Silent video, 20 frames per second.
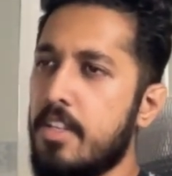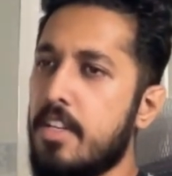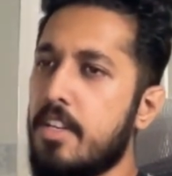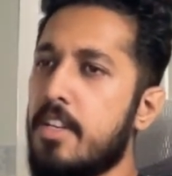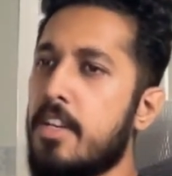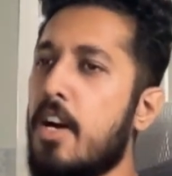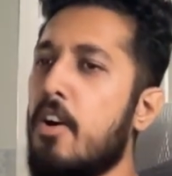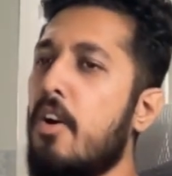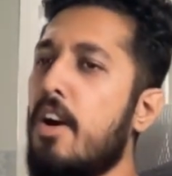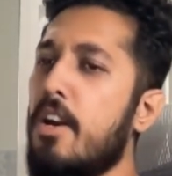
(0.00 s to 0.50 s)

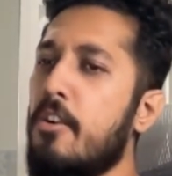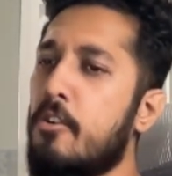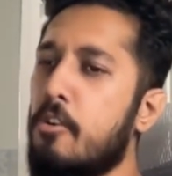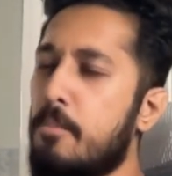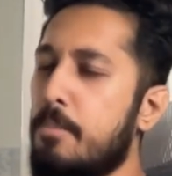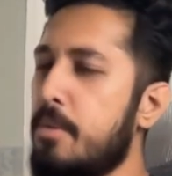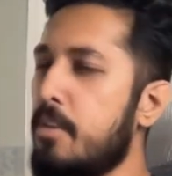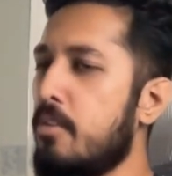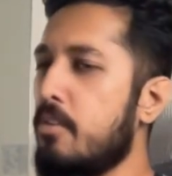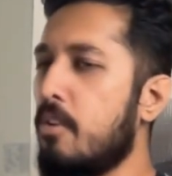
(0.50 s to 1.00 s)
Now I
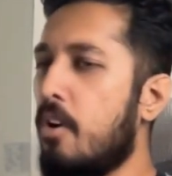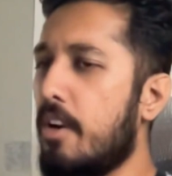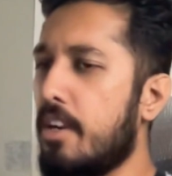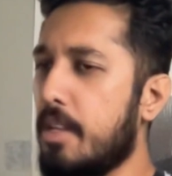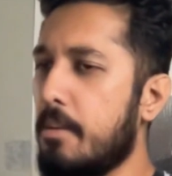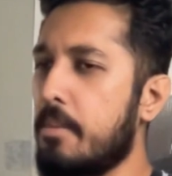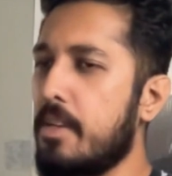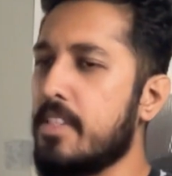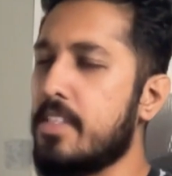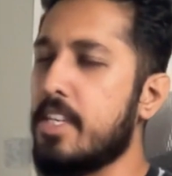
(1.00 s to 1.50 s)
hope you got a
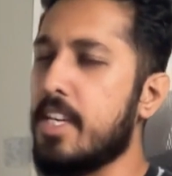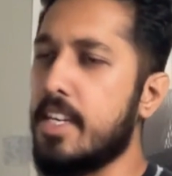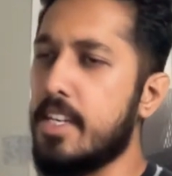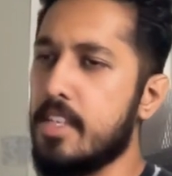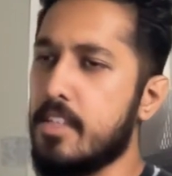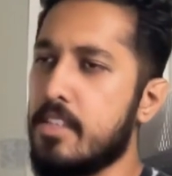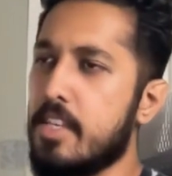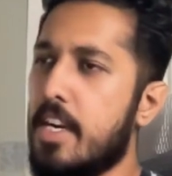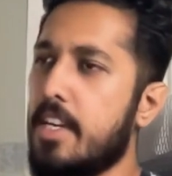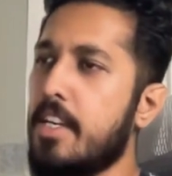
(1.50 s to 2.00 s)
basic
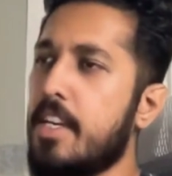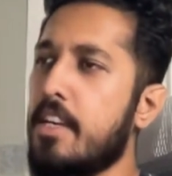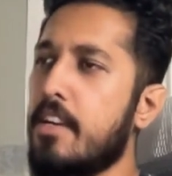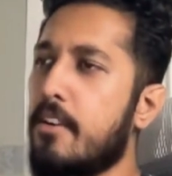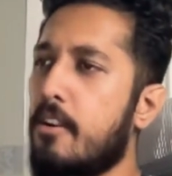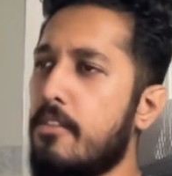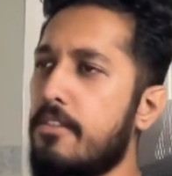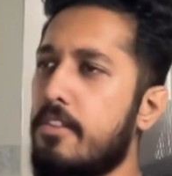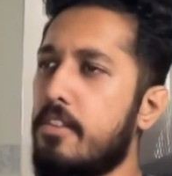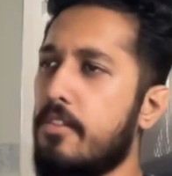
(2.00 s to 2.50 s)
understanding
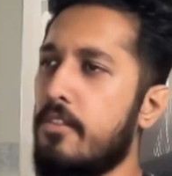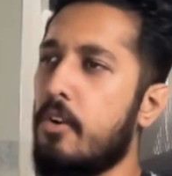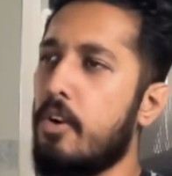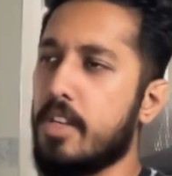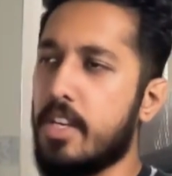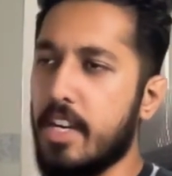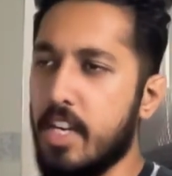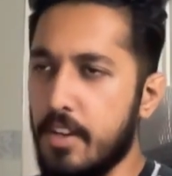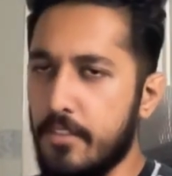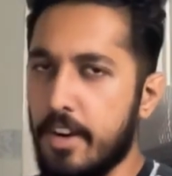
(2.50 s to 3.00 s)
of what
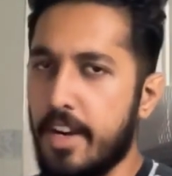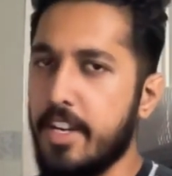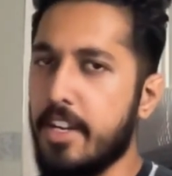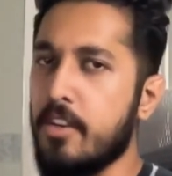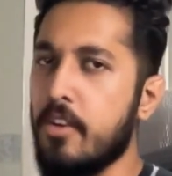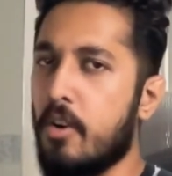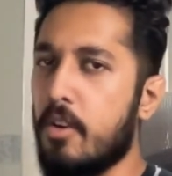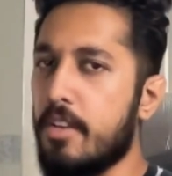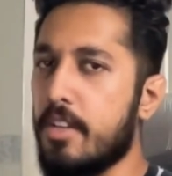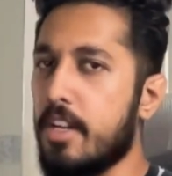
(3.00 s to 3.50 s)
are divide and
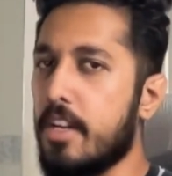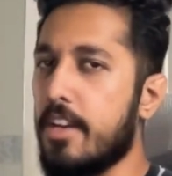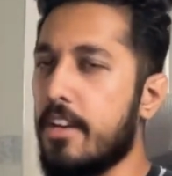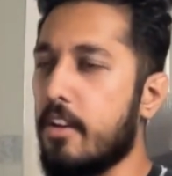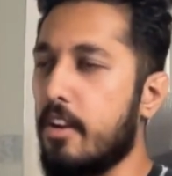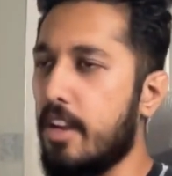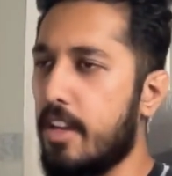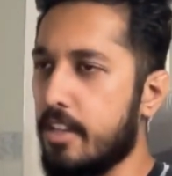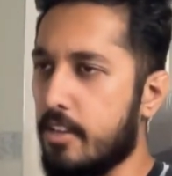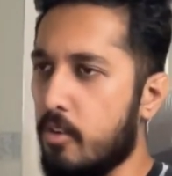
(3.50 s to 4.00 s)
conquer
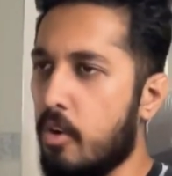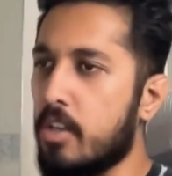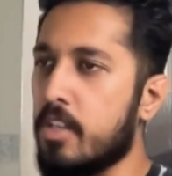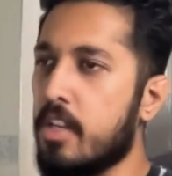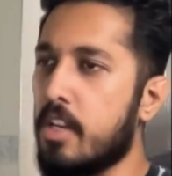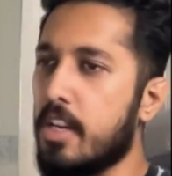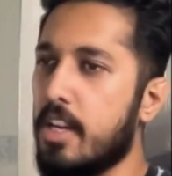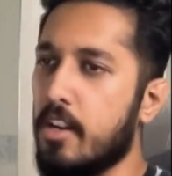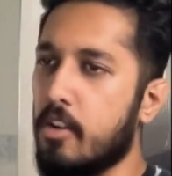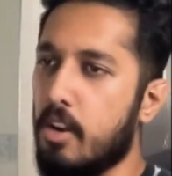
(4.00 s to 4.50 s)

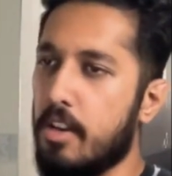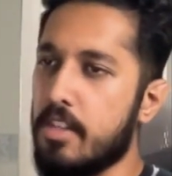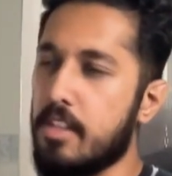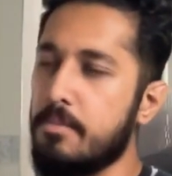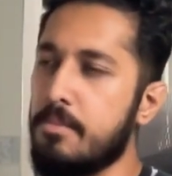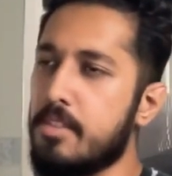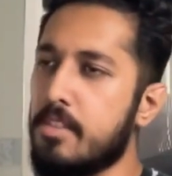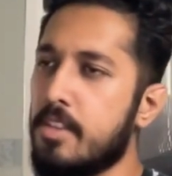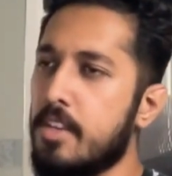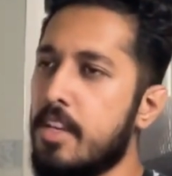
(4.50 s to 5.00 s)

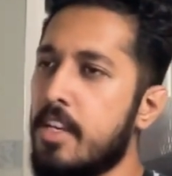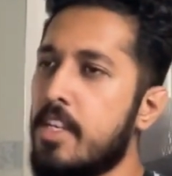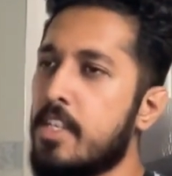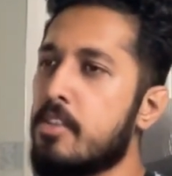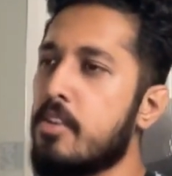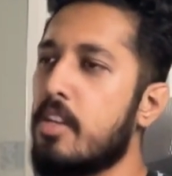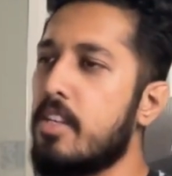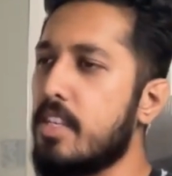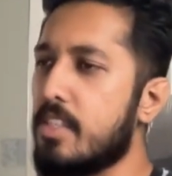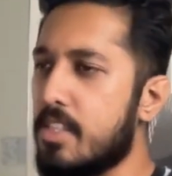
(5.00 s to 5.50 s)
algorithms.
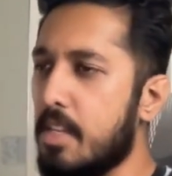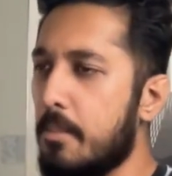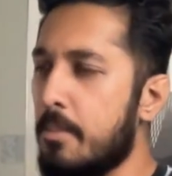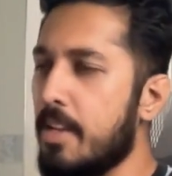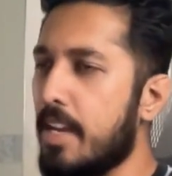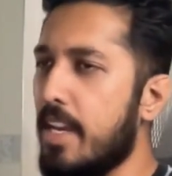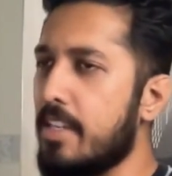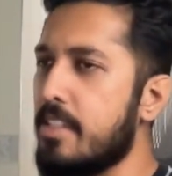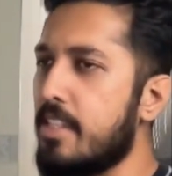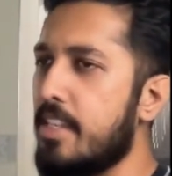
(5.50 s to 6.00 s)
So I'll just
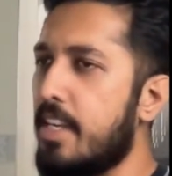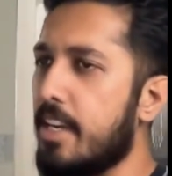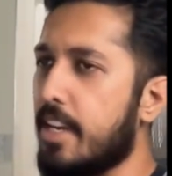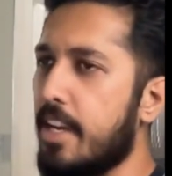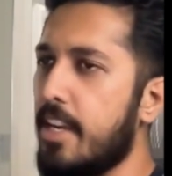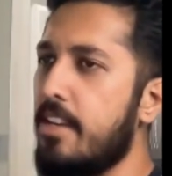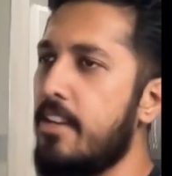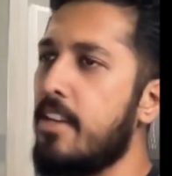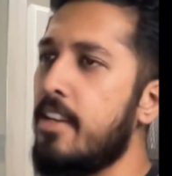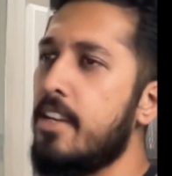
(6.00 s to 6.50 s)
summarize it
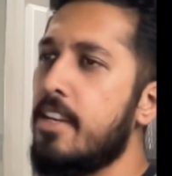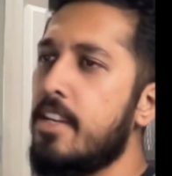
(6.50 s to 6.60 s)
again.